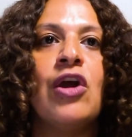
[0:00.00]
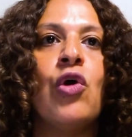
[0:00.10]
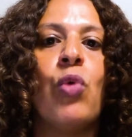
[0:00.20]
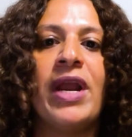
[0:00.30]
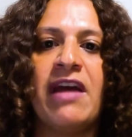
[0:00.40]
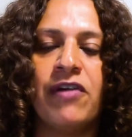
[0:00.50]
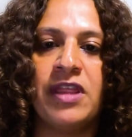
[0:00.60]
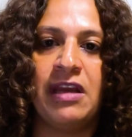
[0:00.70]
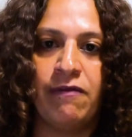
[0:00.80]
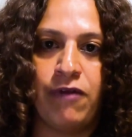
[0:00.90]
whenever
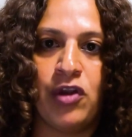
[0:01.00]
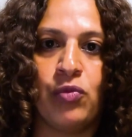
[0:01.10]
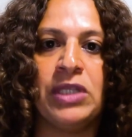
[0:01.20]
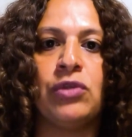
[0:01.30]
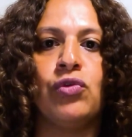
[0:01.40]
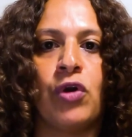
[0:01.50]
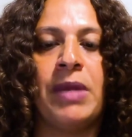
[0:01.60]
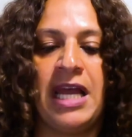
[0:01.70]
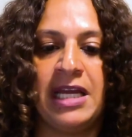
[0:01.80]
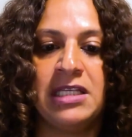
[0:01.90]
the environment
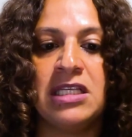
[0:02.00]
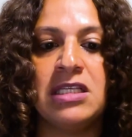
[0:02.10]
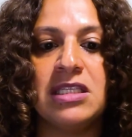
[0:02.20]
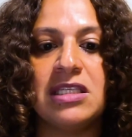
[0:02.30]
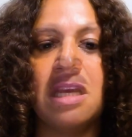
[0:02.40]
normalizes.